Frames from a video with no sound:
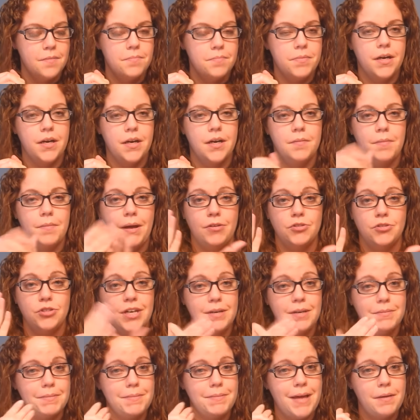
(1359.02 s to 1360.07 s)
but um, I'll try
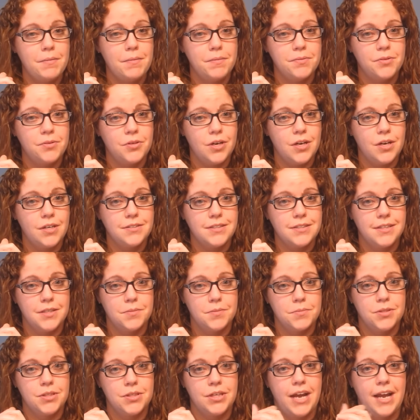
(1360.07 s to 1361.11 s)
to be back before
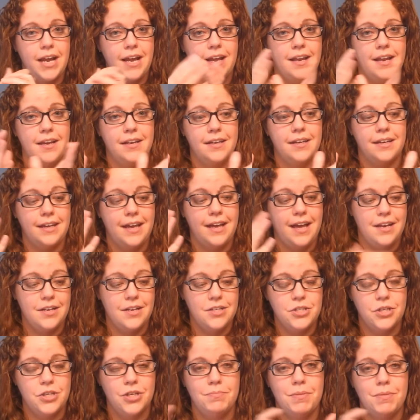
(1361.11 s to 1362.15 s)
October and kind
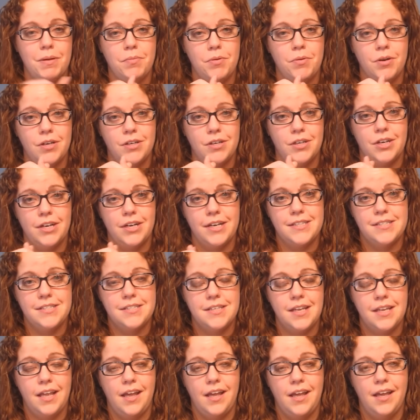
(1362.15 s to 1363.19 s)
of show you my progress
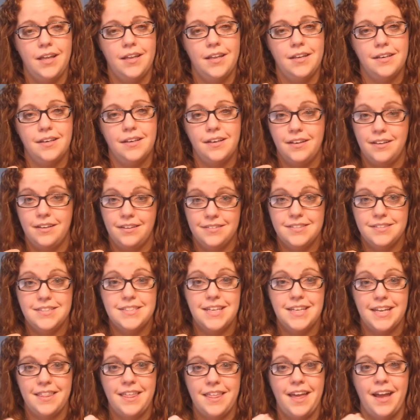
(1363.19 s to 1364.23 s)
and
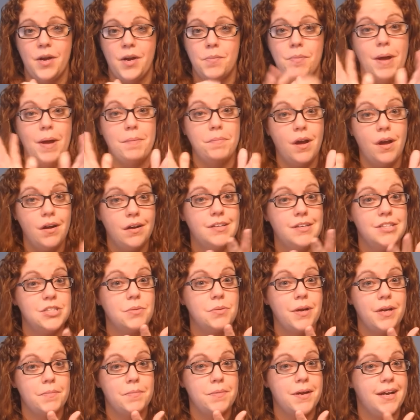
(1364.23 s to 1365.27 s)
see there. But I'm not going to
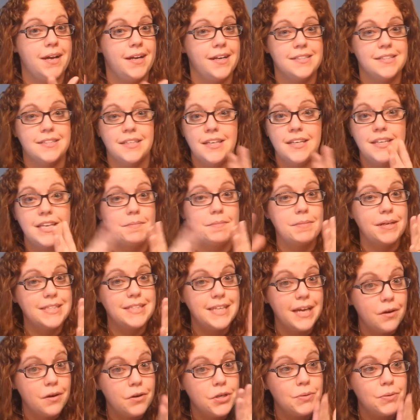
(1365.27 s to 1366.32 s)
swear by it because anytime I
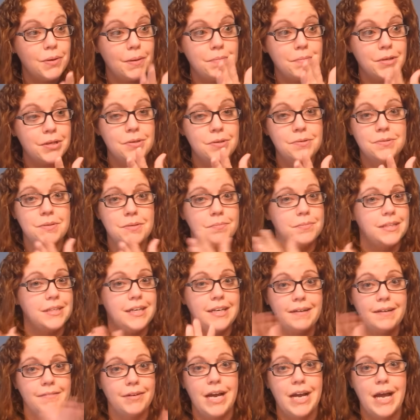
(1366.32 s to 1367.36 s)
tell you I'm going to do something, it
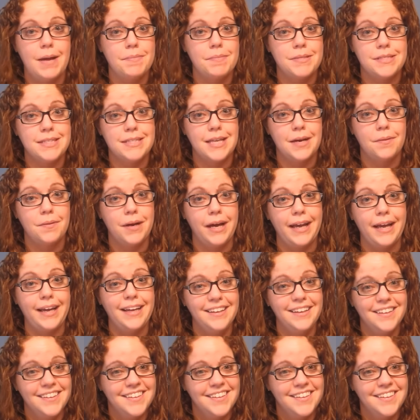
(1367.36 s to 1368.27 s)
never happens that way.